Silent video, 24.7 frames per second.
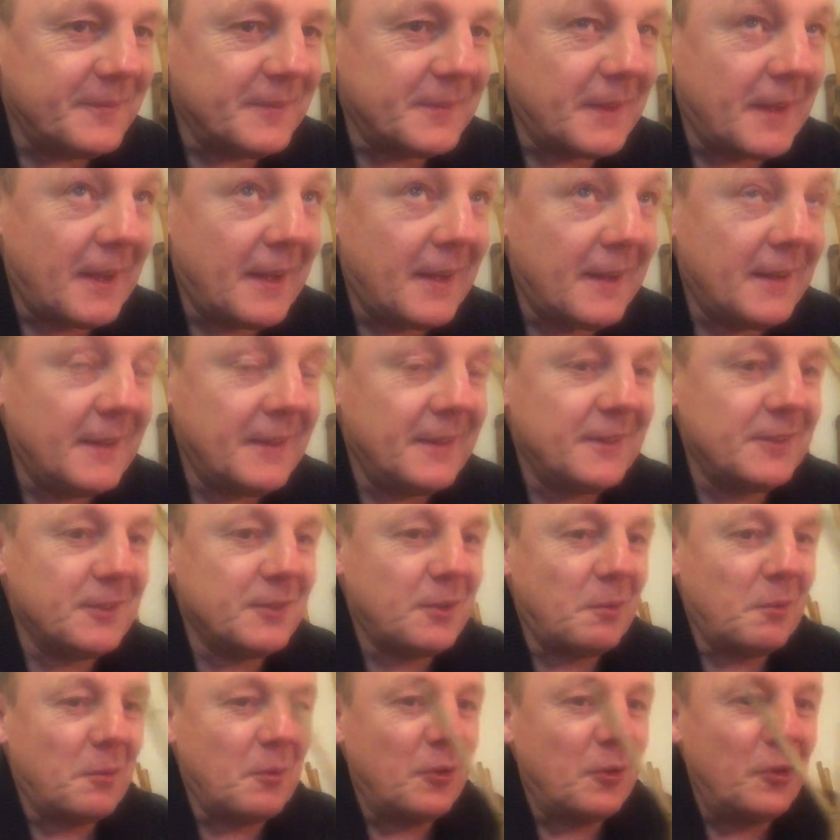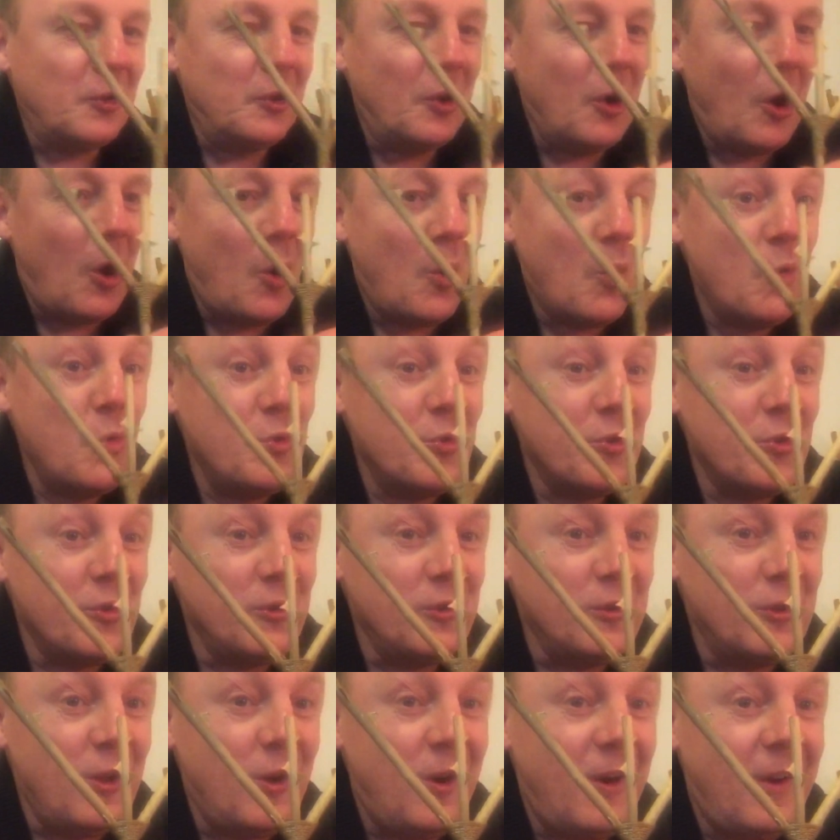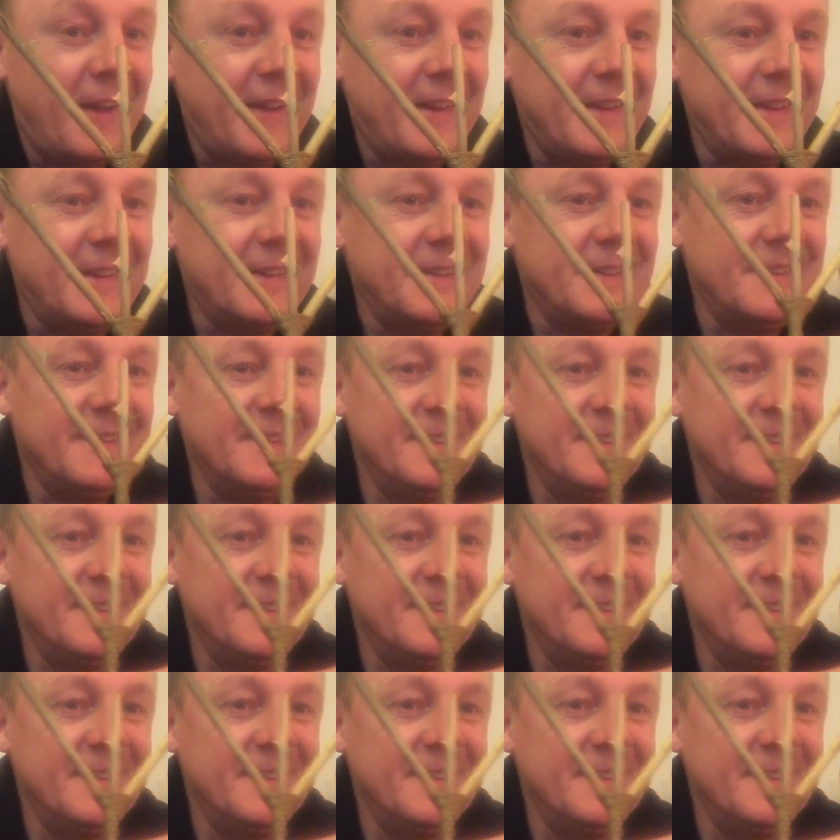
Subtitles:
Okay, so golden light,